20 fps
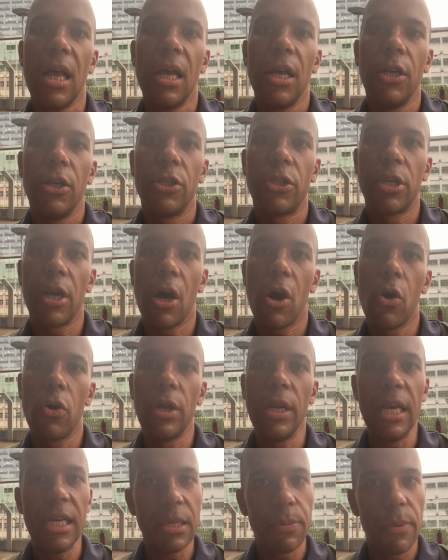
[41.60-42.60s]
So
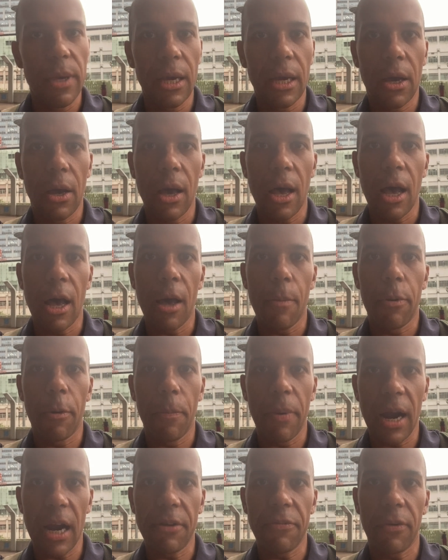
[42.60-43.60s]
you need to be
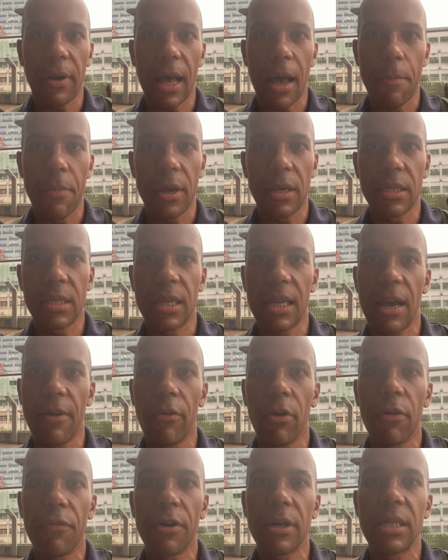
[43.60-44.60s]
prepared for that, because today
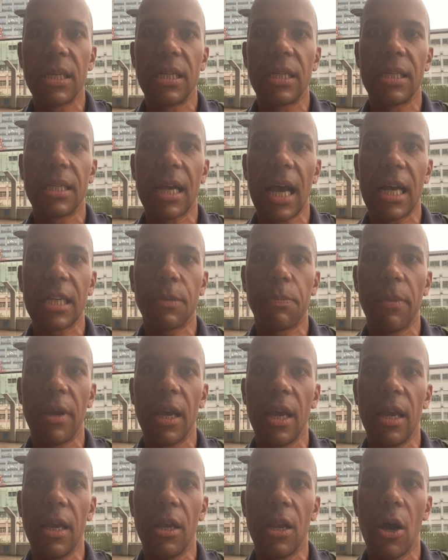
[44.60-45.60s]
one of our teachers asked
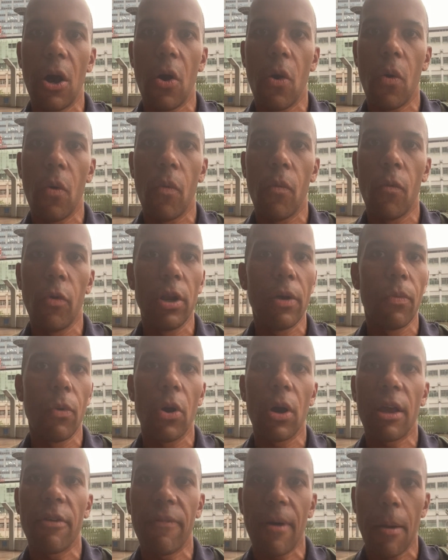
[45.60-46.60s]
me, would it
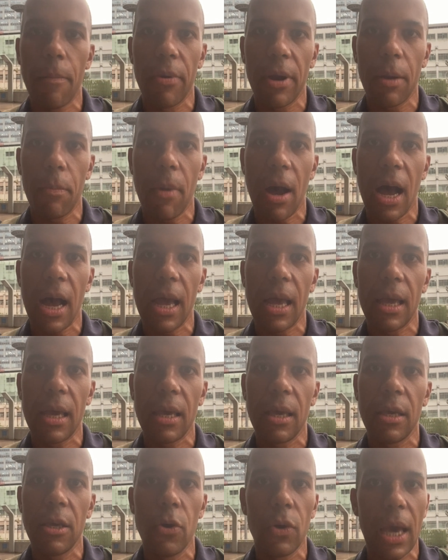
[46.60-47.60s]
work if I bring my
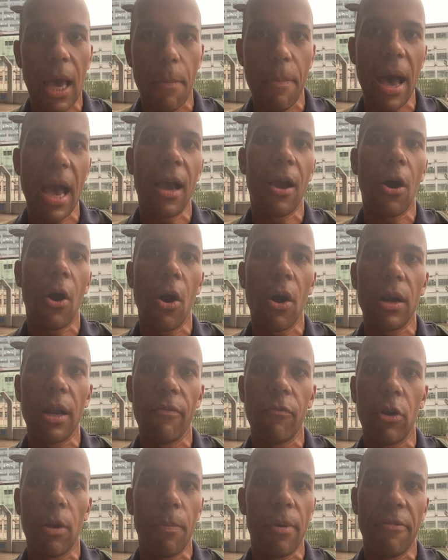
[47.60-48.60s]
UK bank card,
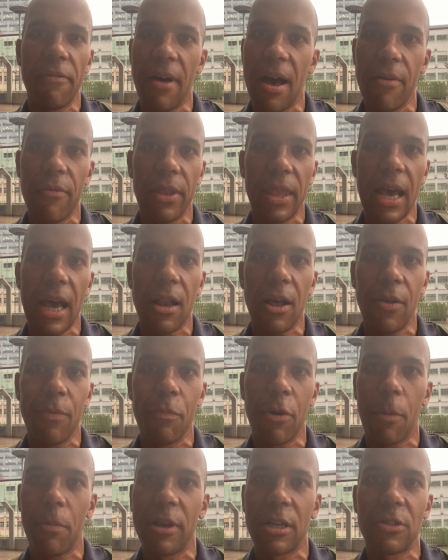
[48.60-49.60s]
and would it be fine with that on
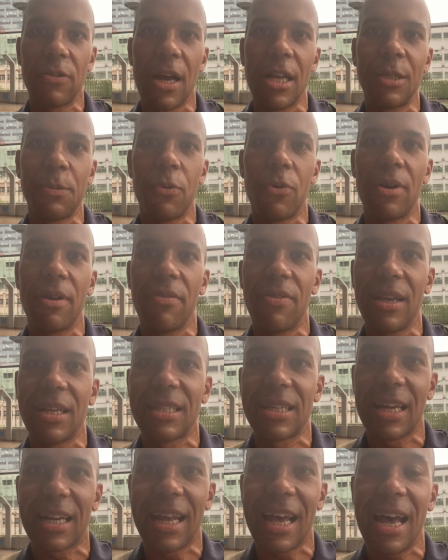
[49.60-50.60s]
public transport and
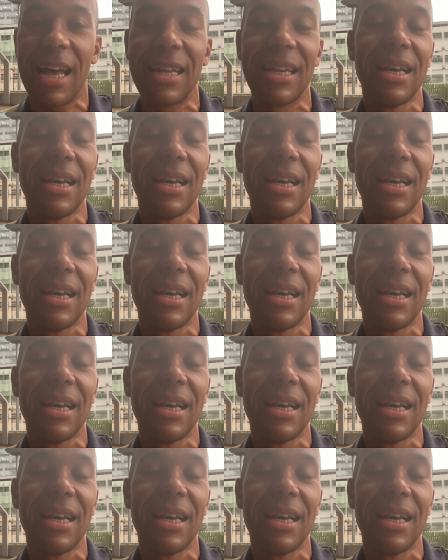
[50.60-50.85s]
things like that?